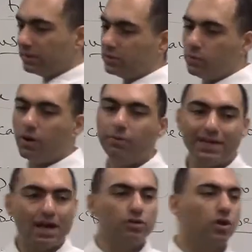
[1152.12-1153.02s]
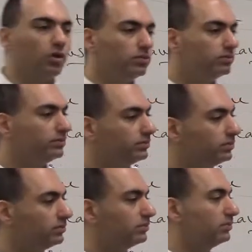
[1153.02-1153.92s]
to what we now know
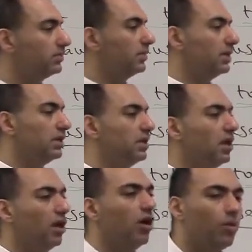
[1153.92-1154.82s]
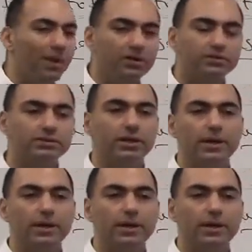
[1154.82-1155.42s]
about